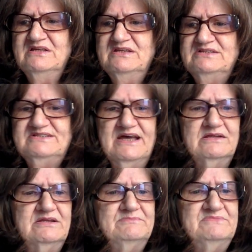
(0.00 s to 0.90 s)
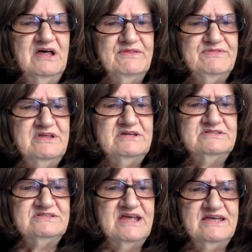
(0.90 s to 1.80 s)
They tell him nothing
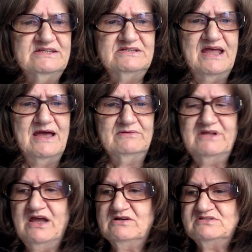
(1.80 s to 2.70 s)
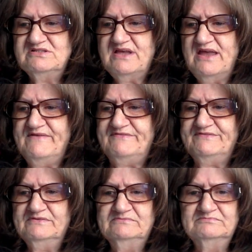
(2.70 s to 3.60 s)
can take it down. They are safe.